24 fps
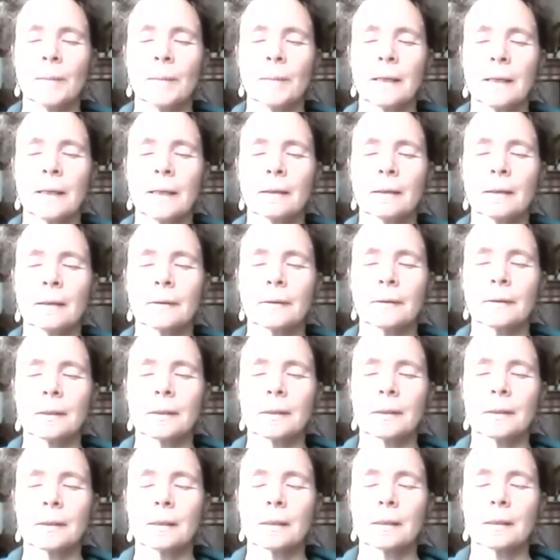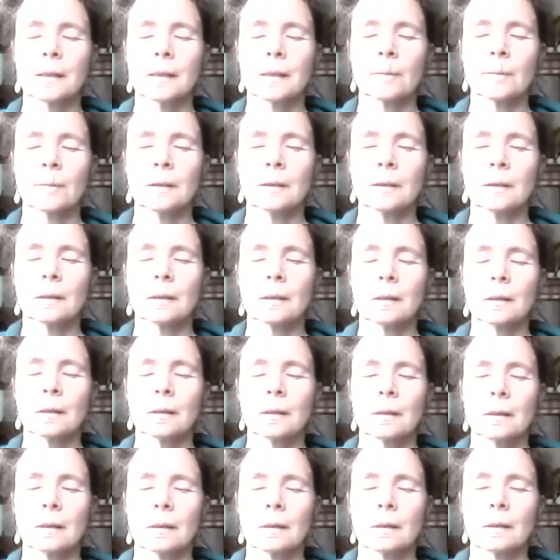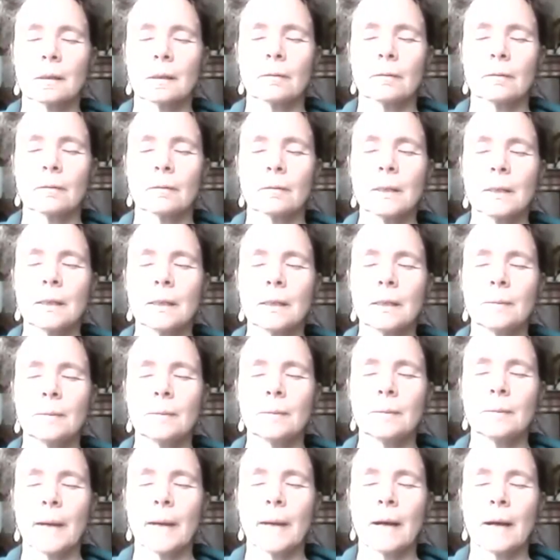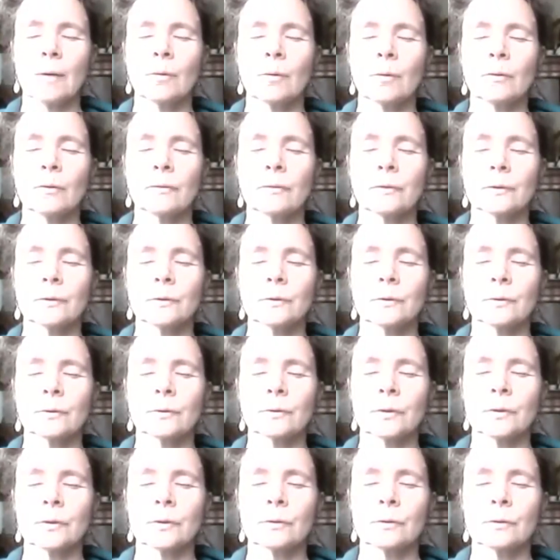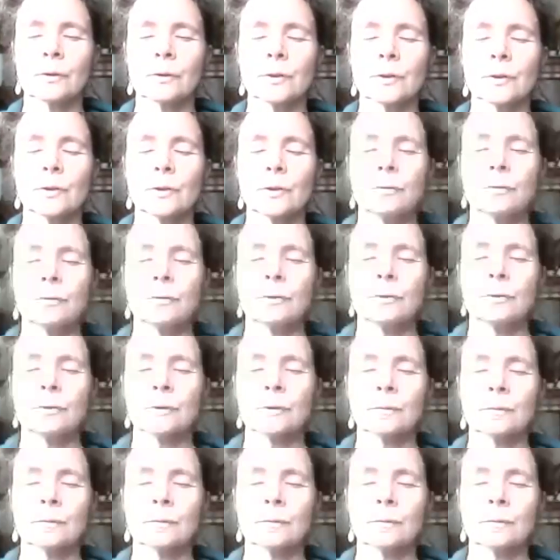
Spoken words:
being that it can be really powerful to attune to.